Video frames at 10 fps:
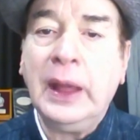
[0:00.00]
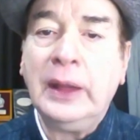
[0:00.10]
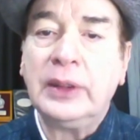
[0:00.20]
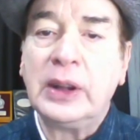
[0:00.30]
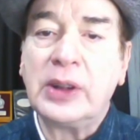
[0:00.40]

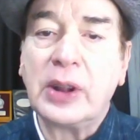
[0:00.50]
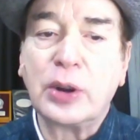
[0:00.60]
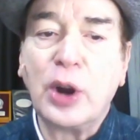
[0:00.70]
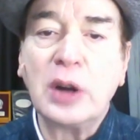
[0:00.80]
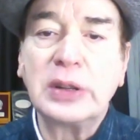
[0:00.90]
that the
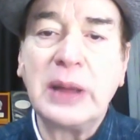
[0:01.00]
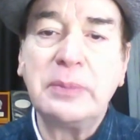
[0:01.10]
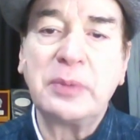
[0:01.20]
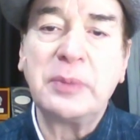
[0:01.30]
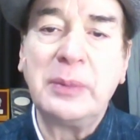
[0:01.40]
wrong type
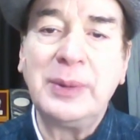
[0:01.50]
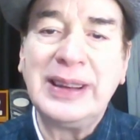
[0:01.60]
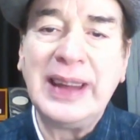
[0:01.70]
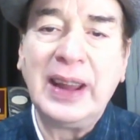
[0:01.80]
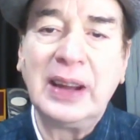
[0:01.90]
of people
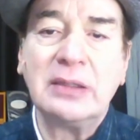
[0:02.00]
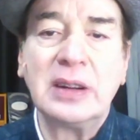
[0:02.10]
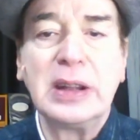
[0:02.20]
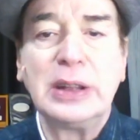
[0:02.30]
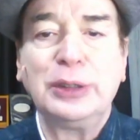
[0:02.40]
take
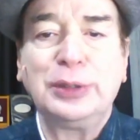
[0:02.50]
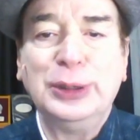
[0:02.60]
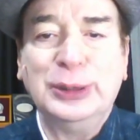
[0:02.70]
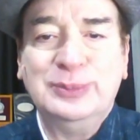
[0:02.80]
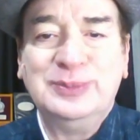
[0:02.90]
advantage of
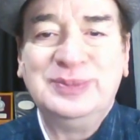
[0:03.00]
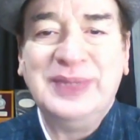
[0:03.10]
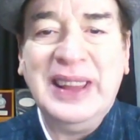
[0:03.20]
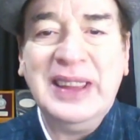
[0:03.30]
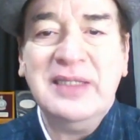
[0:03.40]
you
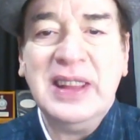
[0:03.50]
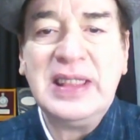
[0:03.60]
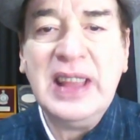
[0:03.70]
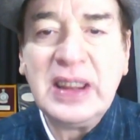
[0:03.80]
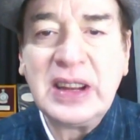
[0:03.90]
when
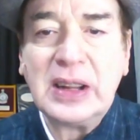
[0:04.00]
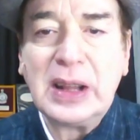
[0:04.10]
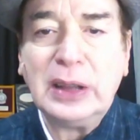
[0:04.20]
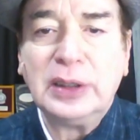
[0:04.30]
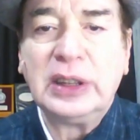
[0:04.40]
they
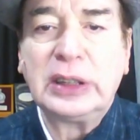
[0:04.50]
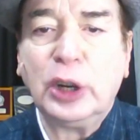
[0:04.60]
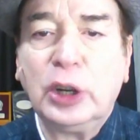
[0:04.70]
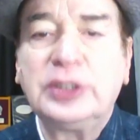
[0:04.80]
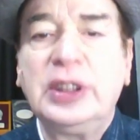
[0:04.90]
realize that
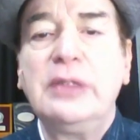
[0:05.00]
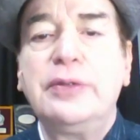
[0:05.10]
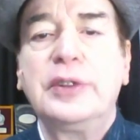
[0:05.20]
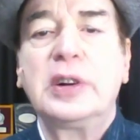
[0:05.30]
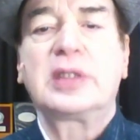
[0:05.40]
your self
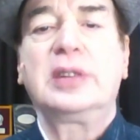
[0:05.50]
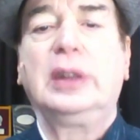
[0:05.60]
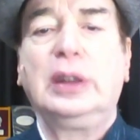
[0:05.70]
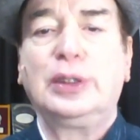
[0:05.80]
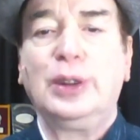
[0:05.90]
worth
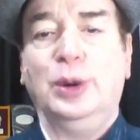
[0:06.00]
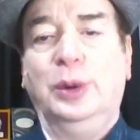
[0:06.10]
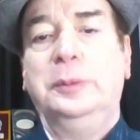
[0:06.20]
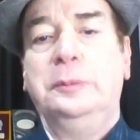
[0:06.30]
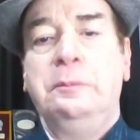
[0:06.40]
is low,
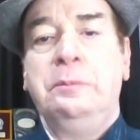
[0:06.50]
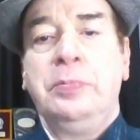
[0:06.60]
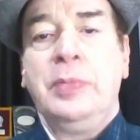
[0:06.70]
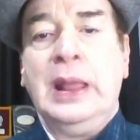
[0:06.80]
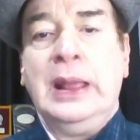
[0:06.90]

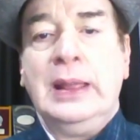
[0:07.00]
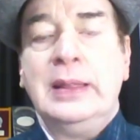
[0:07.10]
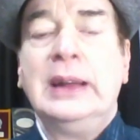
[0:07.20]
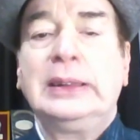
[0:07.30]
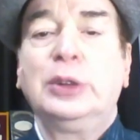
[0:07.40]

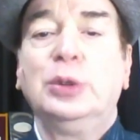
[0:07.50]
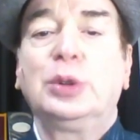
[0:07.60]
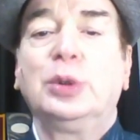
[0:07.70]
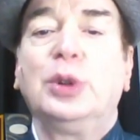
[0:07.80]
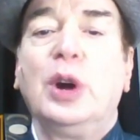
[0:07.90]
that you
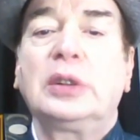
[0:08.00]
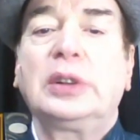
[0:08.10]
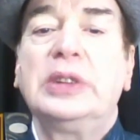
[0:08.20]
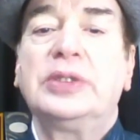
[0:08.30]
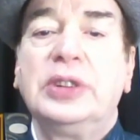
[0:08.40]
do not
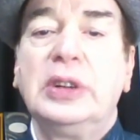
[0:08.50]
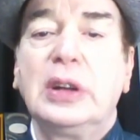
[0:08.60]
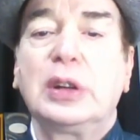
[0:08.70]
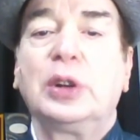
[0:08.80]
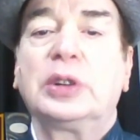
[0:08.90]
consider
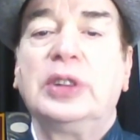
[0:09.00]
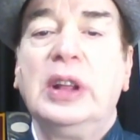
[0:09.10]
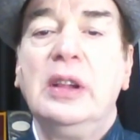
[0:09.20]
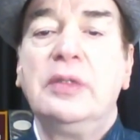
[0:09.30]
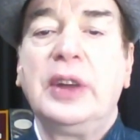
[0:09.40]

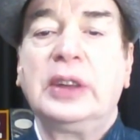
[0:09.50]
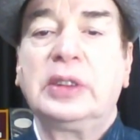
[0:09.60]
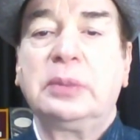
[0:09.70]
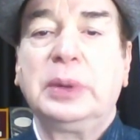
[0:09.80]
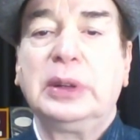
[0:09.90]
yourself as
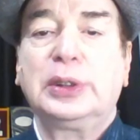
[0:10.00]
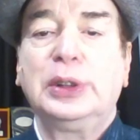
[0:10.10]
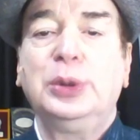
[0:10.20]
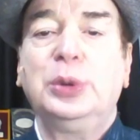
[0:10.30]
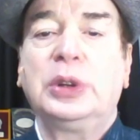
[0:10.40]
a
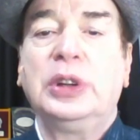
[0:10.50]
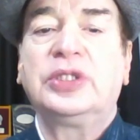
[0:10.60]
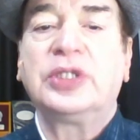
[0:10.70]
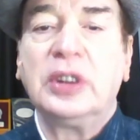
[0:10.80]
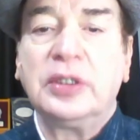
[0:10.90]
person who
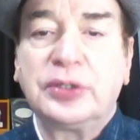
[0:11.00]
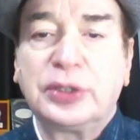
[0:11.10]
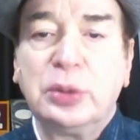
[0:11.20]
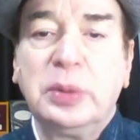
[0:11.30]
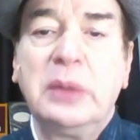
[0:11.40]
deserves
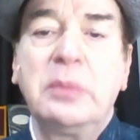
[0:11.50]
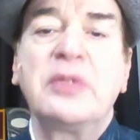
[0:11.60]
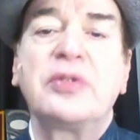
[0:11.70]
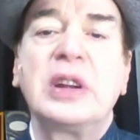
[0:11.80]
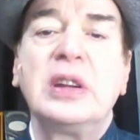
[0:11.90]
to be
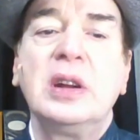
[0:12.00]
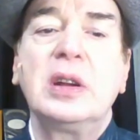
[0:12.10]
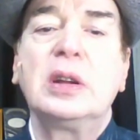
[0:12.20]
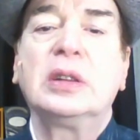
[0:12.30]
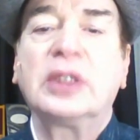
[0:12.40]

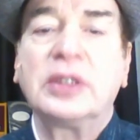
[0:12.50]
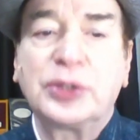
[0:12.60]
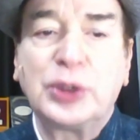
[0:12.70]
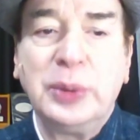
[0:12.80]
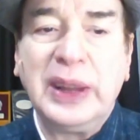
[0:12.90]
befriended, deserves
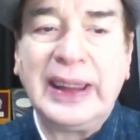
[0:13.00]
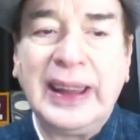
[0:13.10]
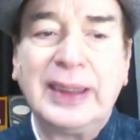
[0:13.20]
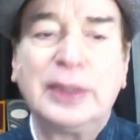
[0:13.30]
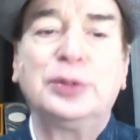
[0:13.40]
to be
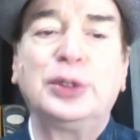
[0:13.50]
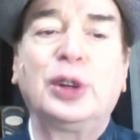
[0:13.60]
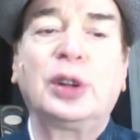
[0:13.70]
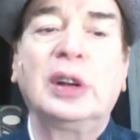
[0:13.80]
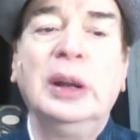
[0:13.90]
cared
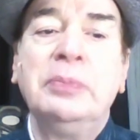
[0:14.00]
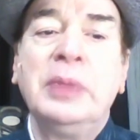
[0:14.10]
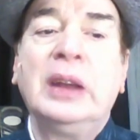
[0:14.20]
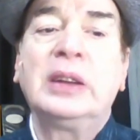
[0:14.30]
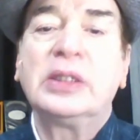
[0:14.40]
for,
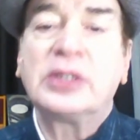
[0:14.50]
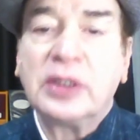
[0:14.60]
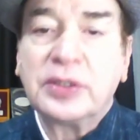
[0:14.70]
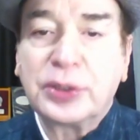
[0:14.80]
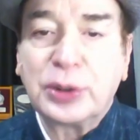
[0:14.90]

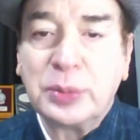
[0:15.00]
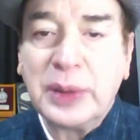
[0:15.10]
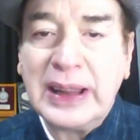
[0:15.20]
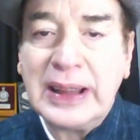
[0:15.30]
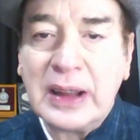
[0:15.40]
deserves to
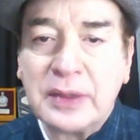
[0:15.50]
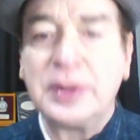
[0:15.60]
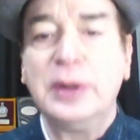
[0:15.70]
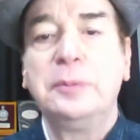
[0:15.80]
be loved,